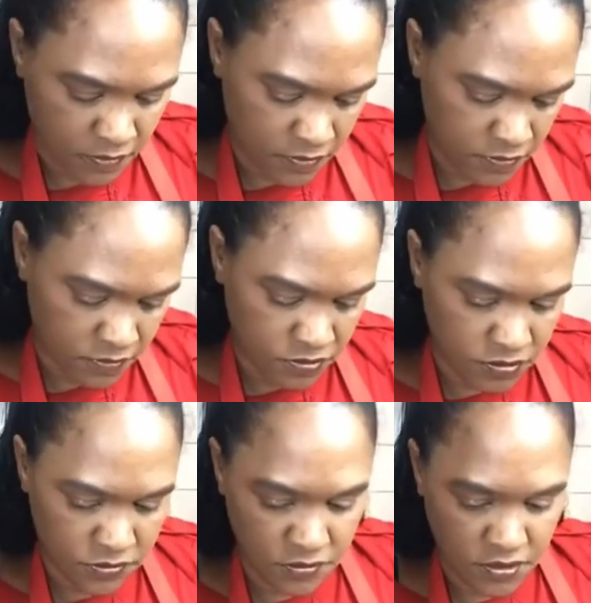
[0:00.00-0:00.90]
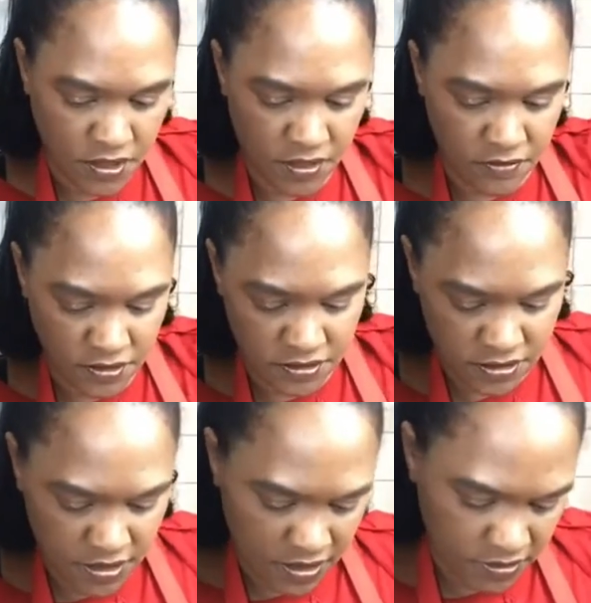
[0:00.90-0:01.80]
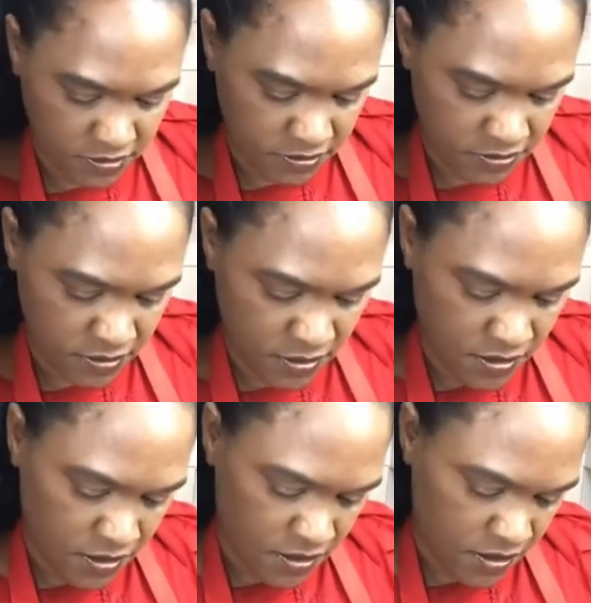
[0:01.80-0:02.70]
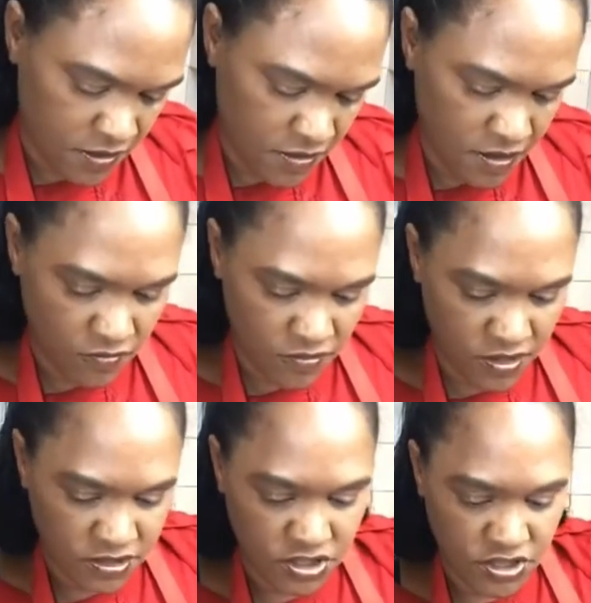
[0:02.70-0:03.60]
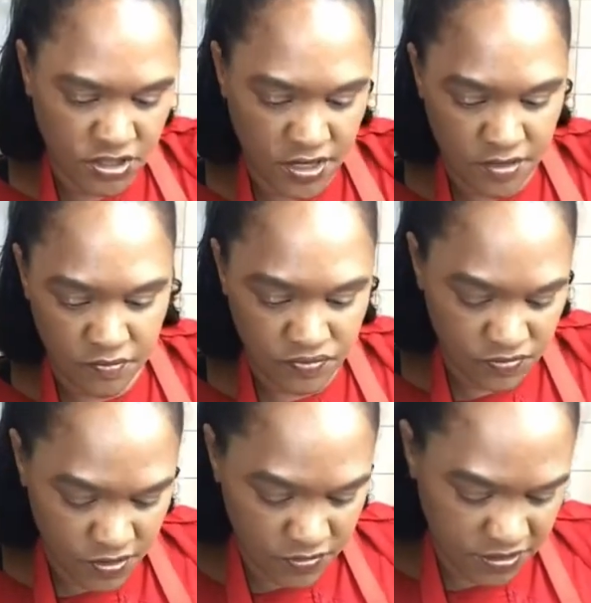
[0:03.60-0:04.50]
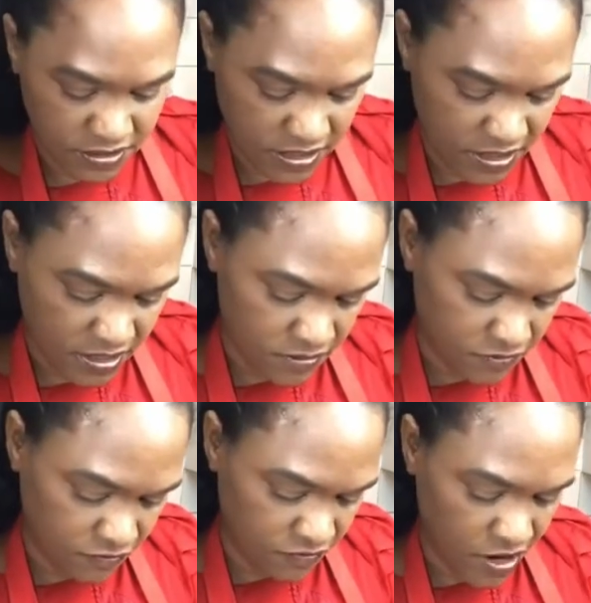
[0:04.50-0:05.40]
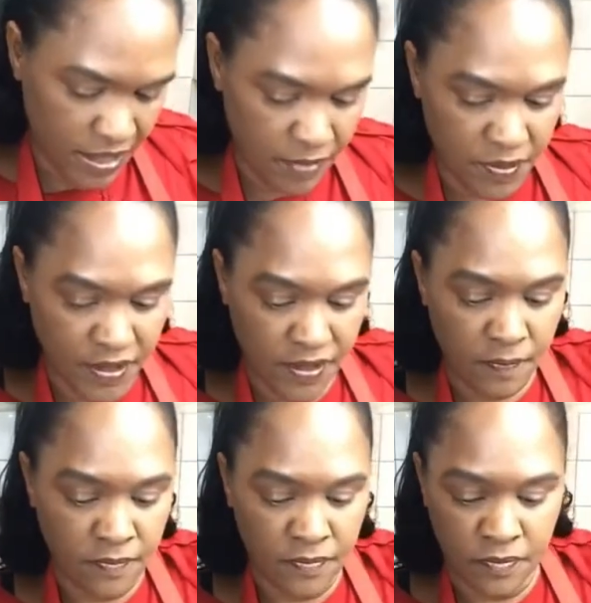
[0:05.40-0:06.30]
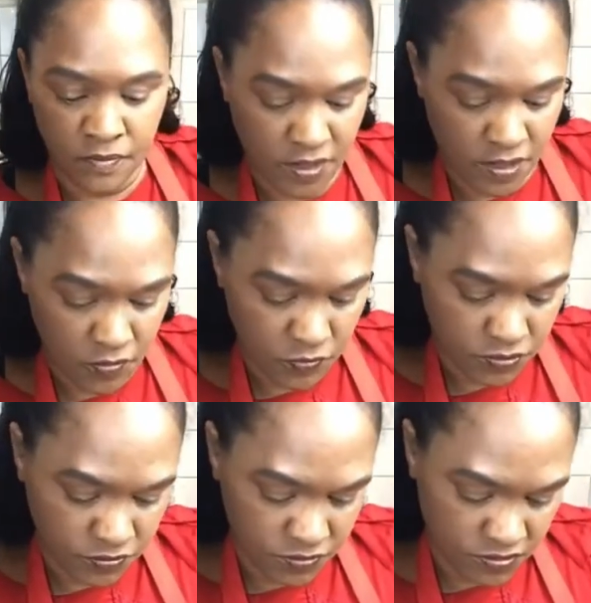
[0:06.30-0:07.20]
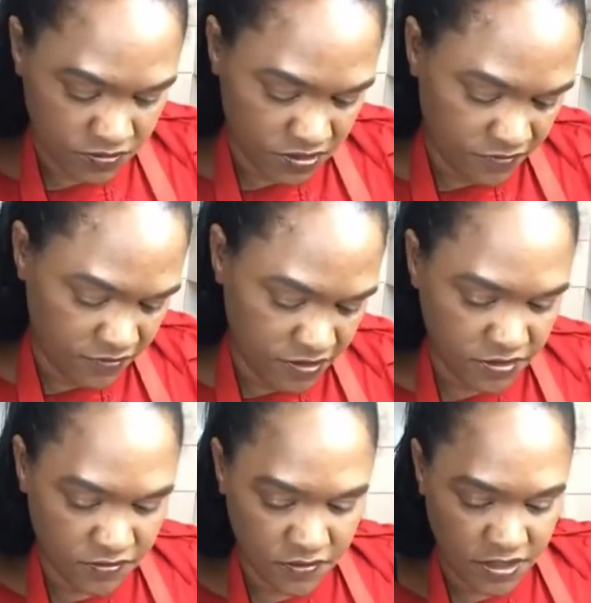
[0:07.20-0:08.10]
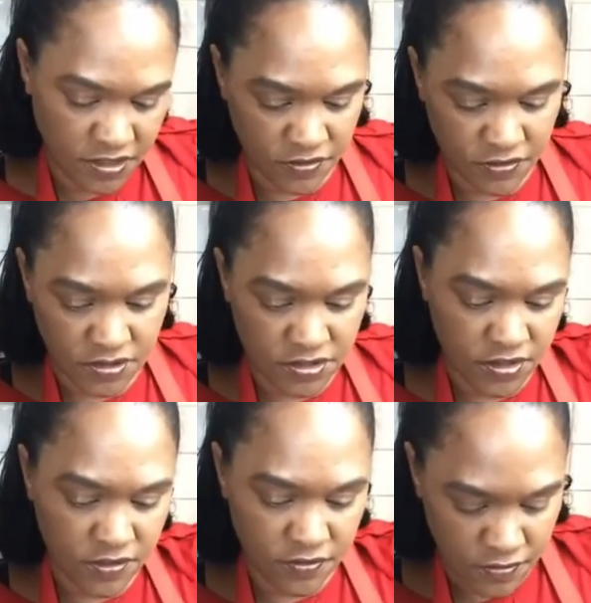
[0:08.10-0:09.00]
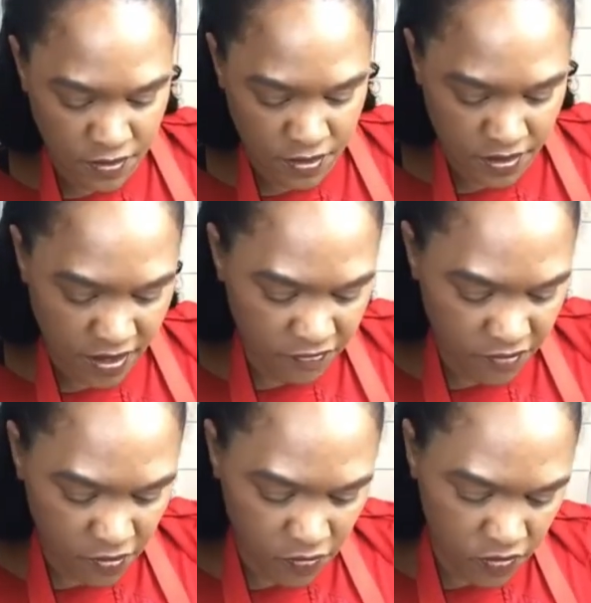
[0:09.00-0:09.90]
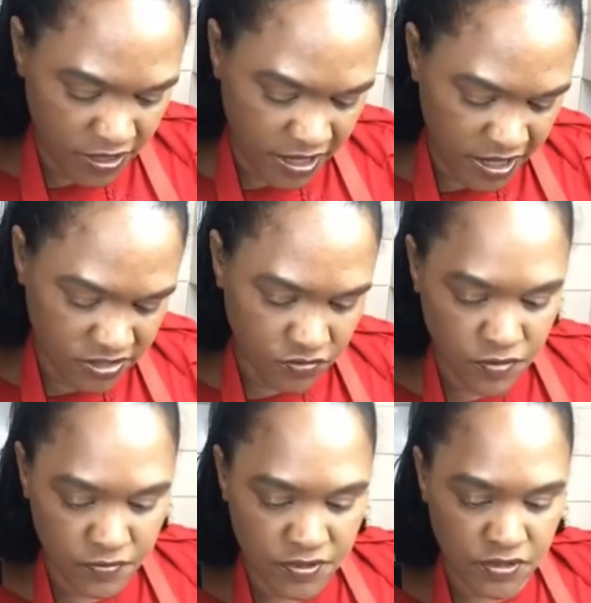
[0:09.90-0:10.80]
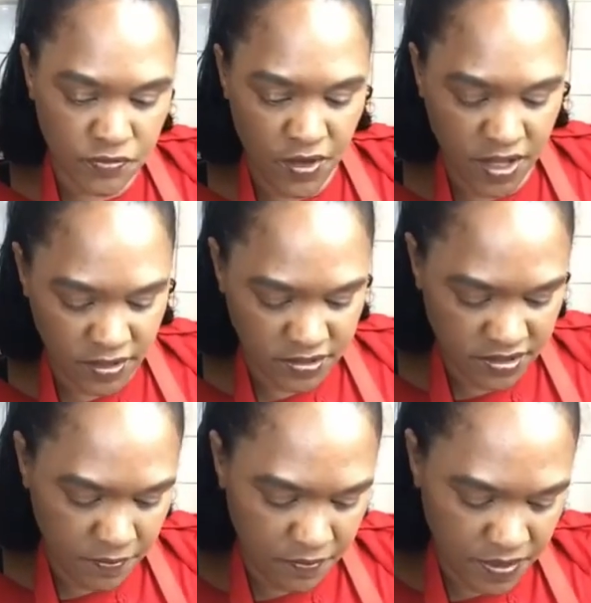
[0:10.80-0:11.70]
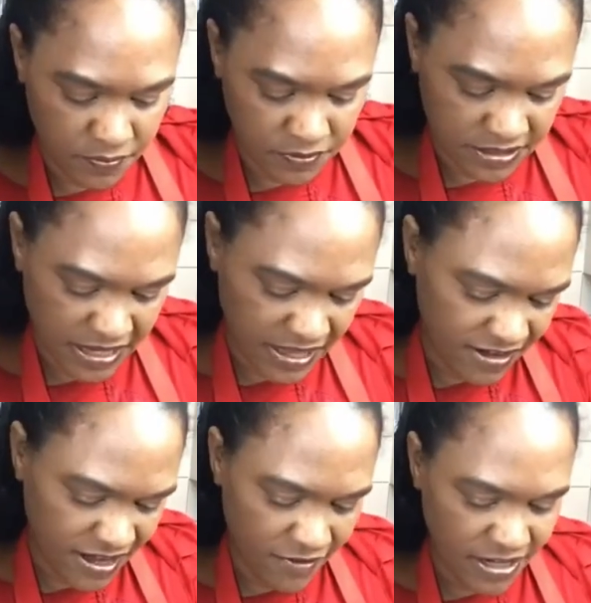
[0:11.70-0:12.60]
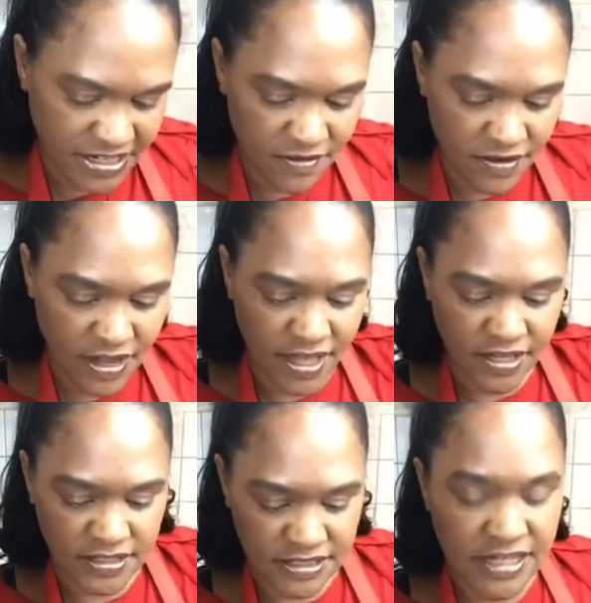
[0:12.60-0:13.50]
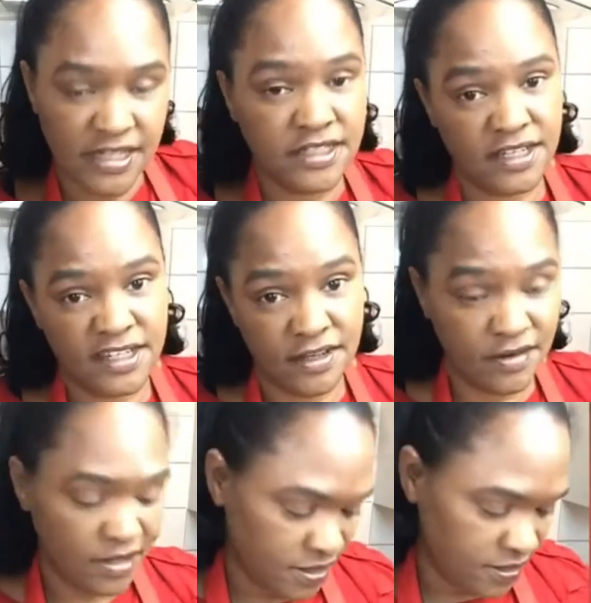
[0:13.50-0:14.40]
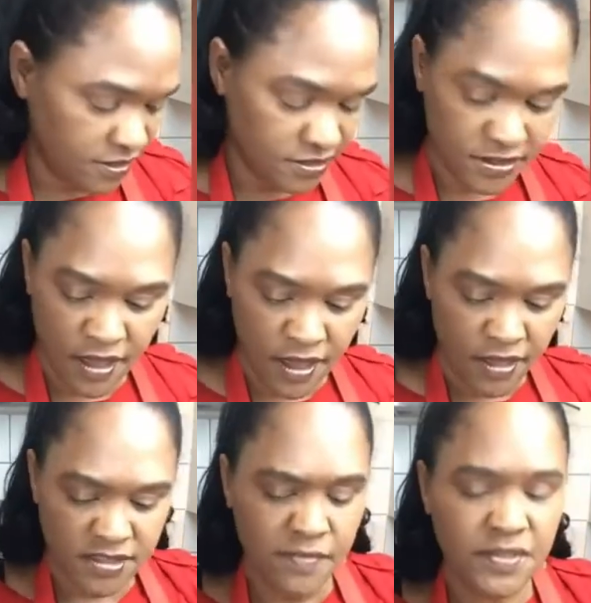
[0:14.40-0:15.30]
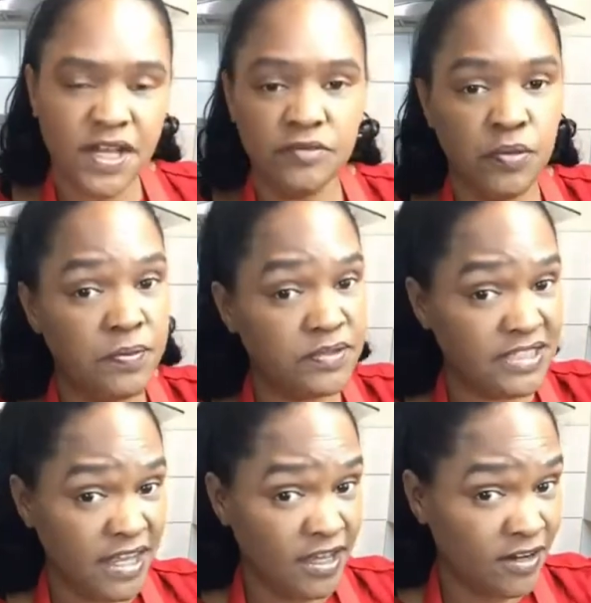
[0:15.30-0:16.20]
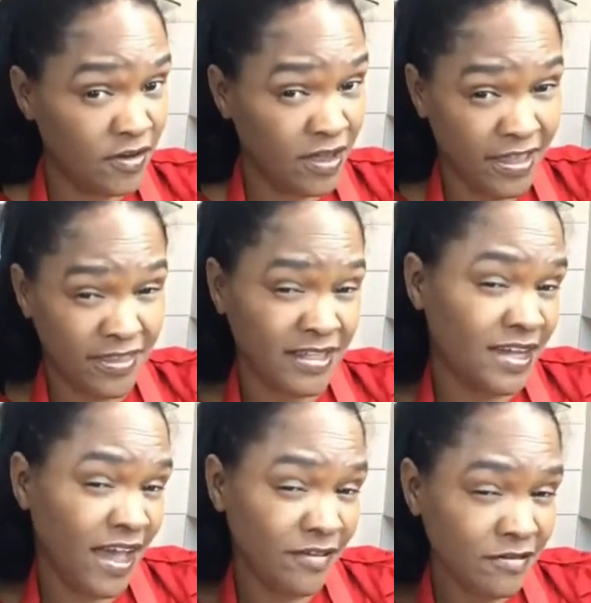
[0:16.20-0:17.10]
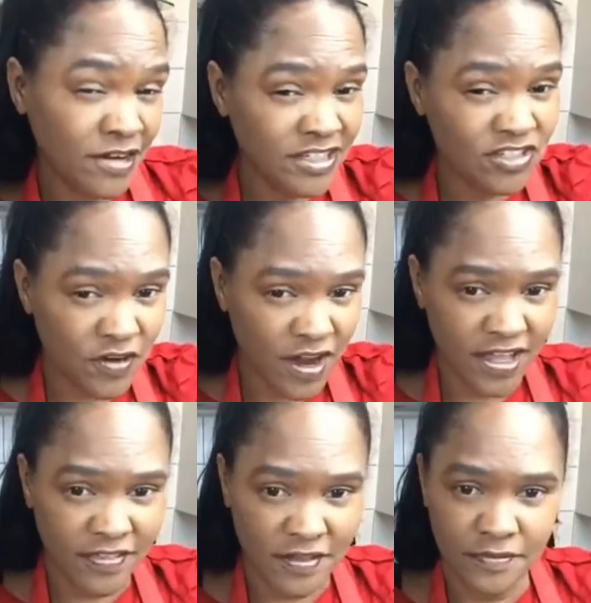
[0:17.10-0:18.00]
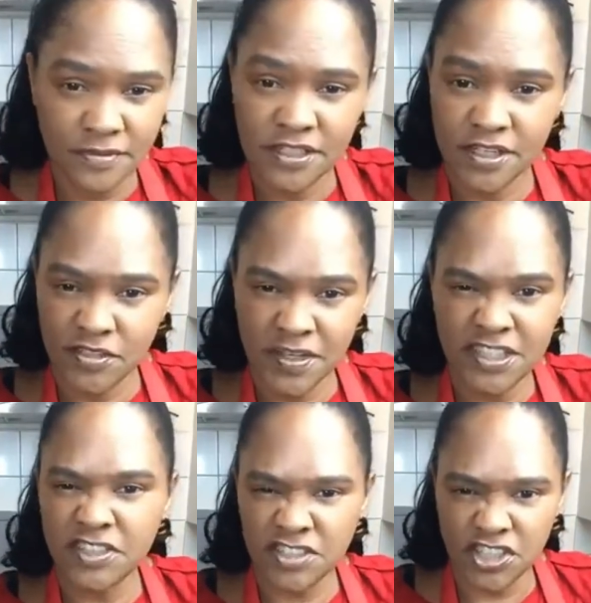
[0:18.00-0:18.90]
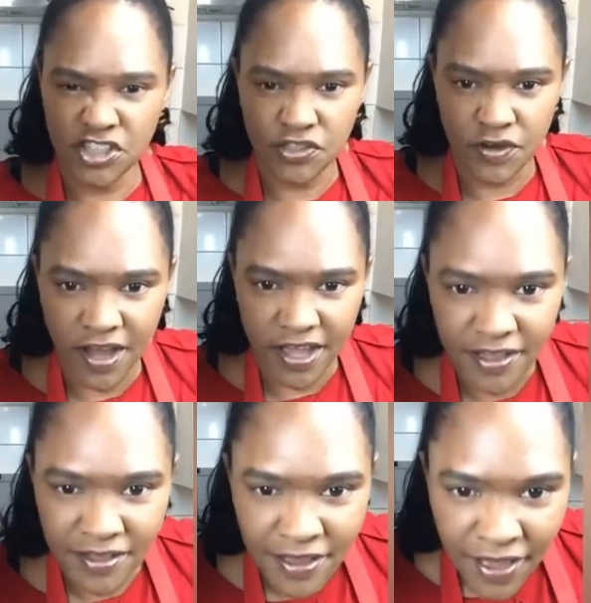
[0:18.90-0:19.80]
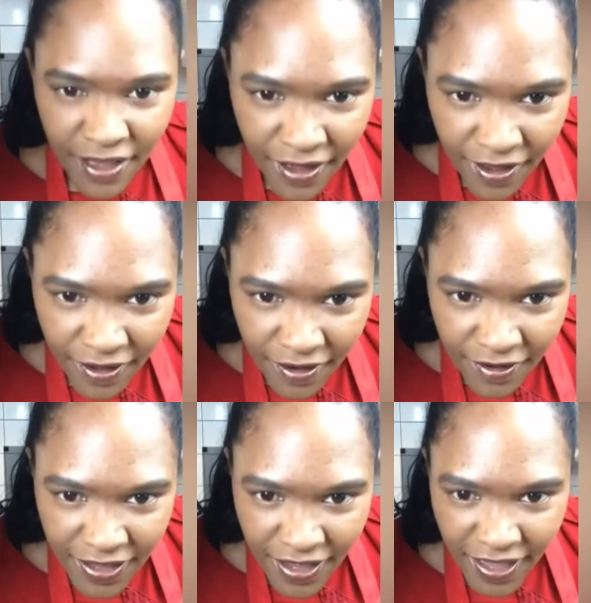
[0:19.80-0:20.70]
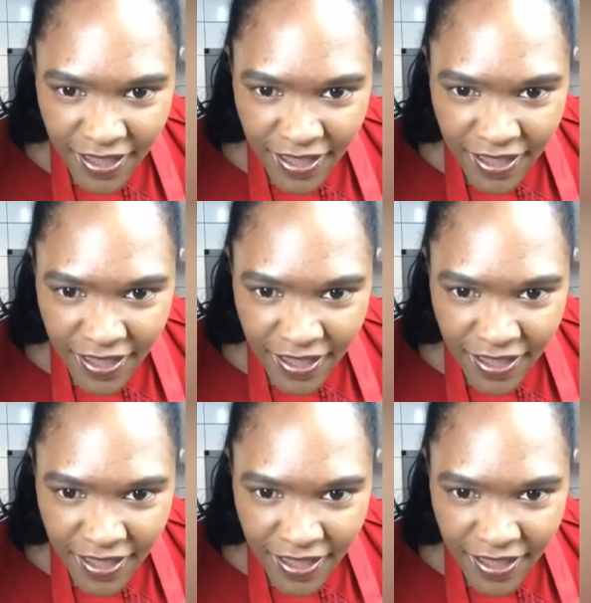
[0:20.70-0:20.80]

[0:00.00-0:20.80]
It's good healthy snacks, and they're rich in protein, fiber, and all sorts of stuff. These are really good. So they're for all age groups as well. And some people say, oh no, I don't like seeds and I don't like nuts. Sometimes people say they don't like things and I haven't really tried them. So it's always good to try. Okay.